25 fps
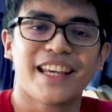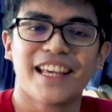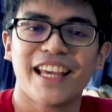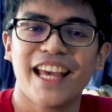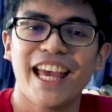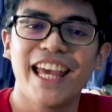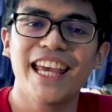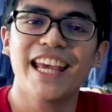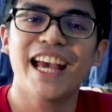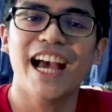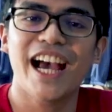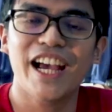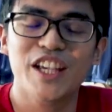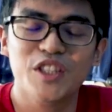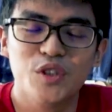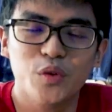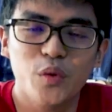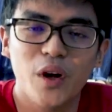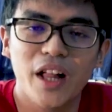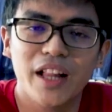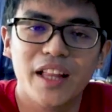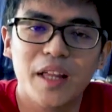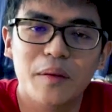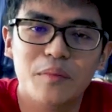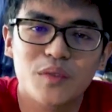Hey guys,
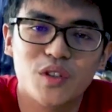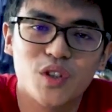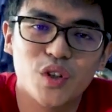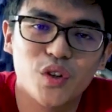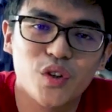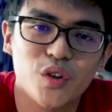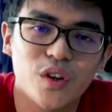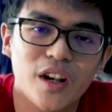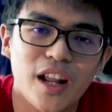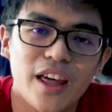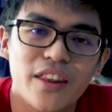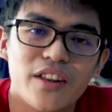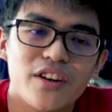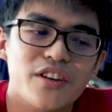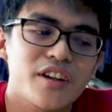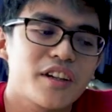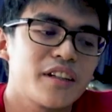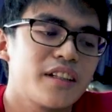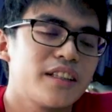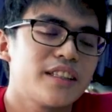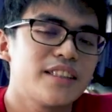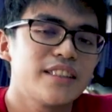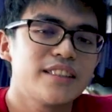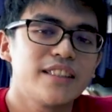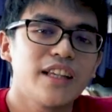welcome to another
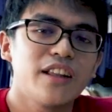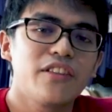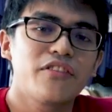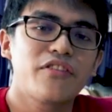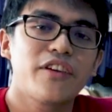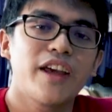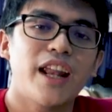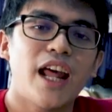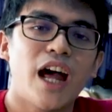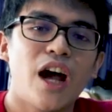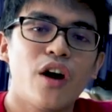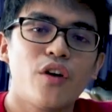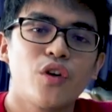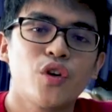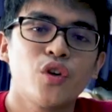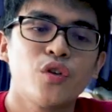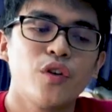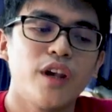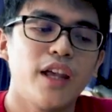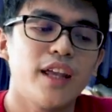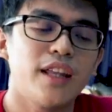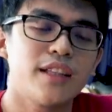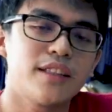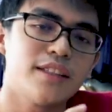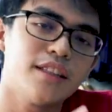Zealfit How To.
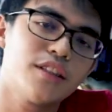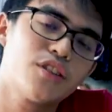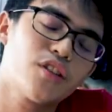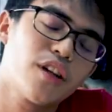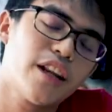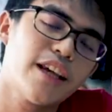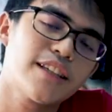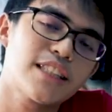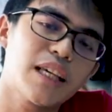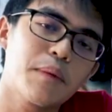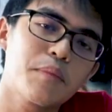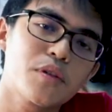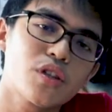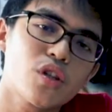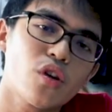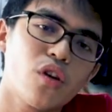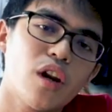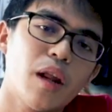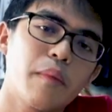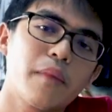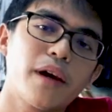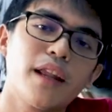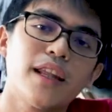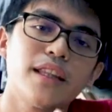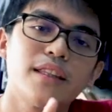In today's episode,
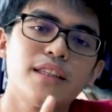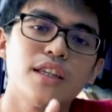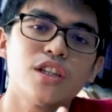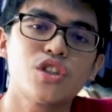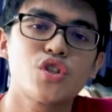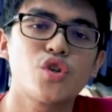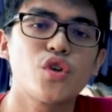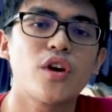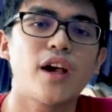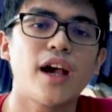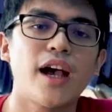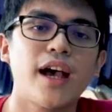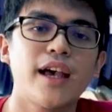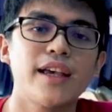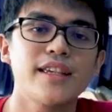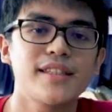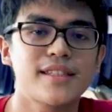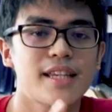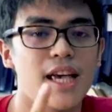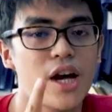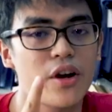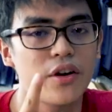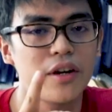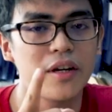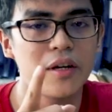I'm going to teach you guys
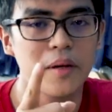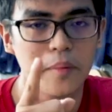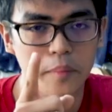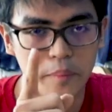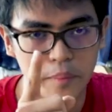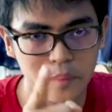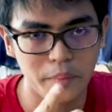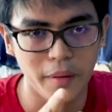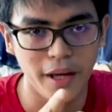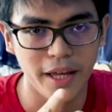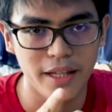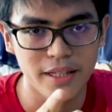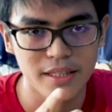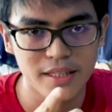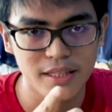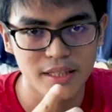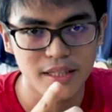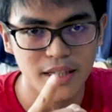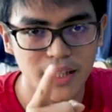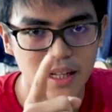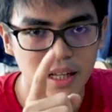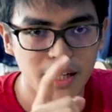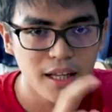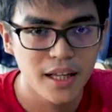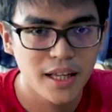how to bench.
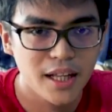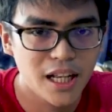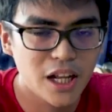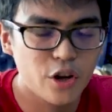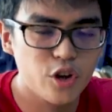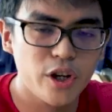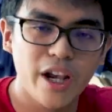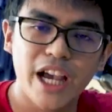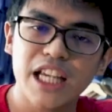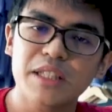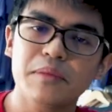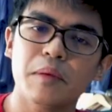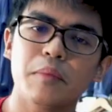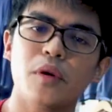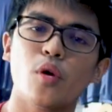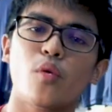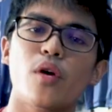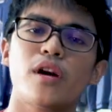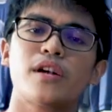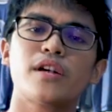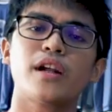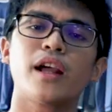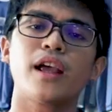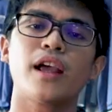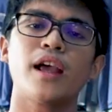Now you guys might be
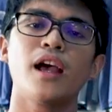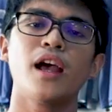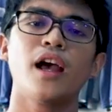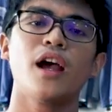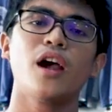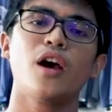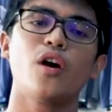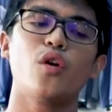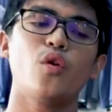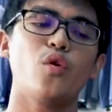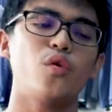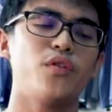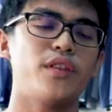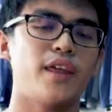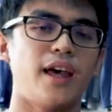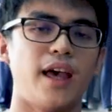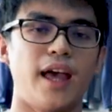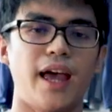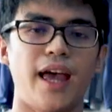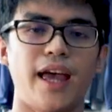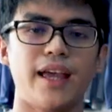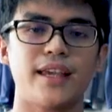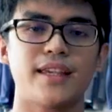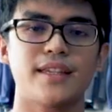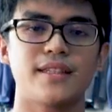wondering, who the
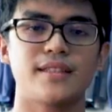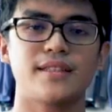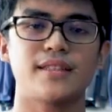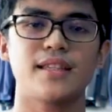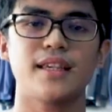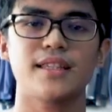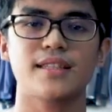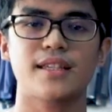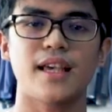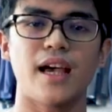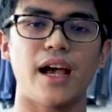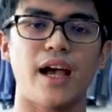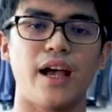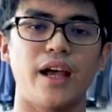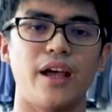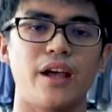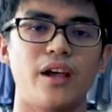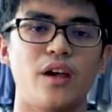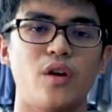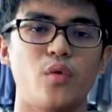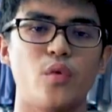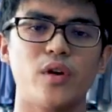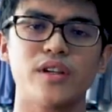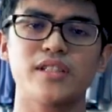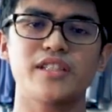heck is this guy?
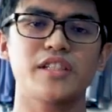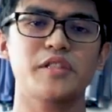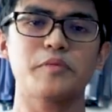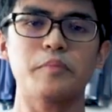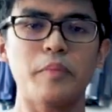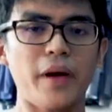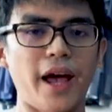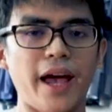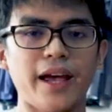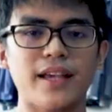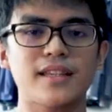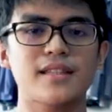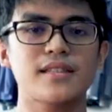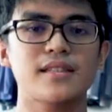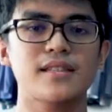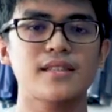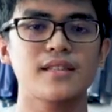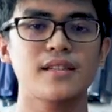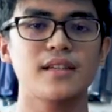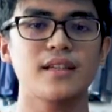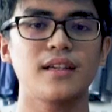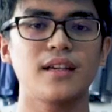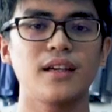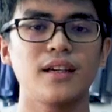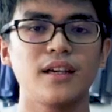Where's his pecs?
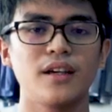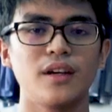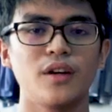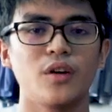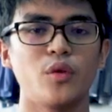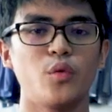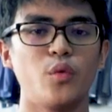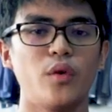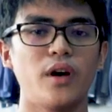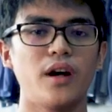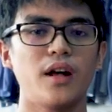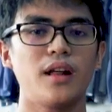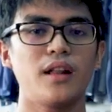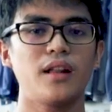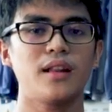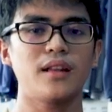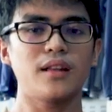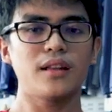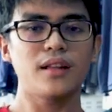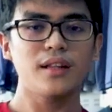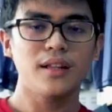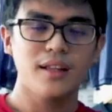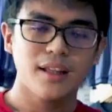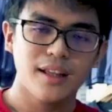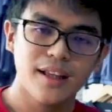Well,
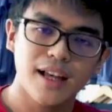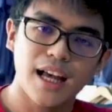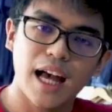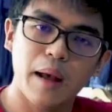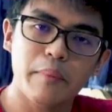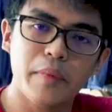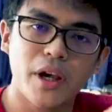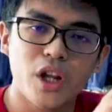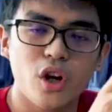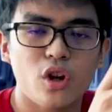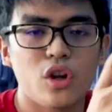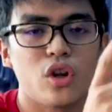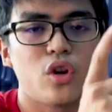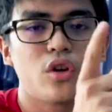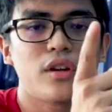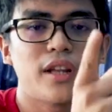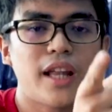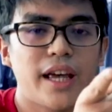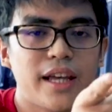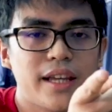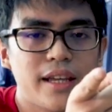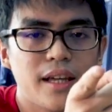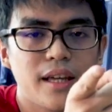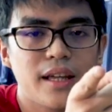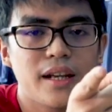I might not look
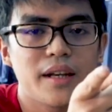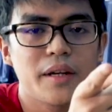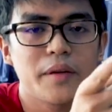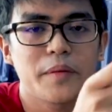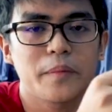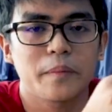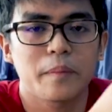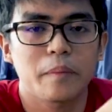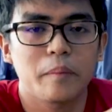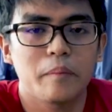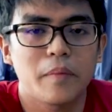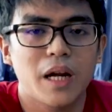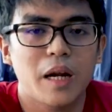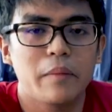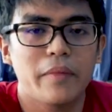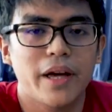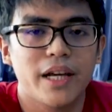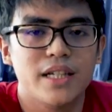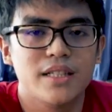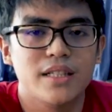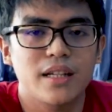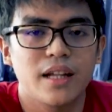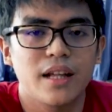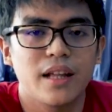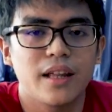like it, but I'm
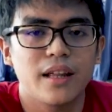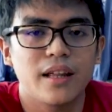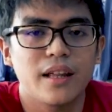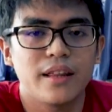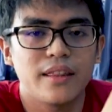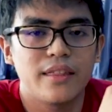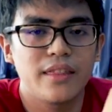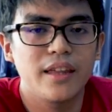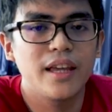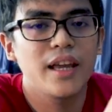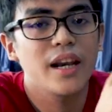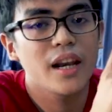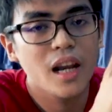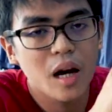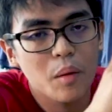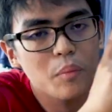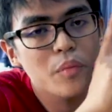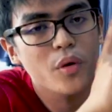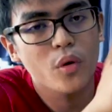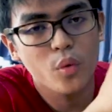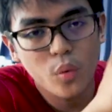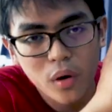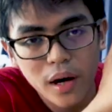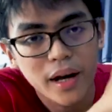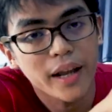actually the
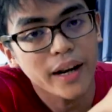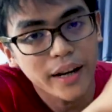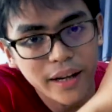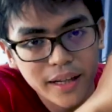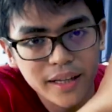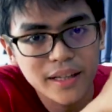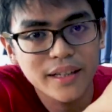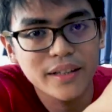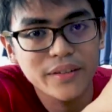number one.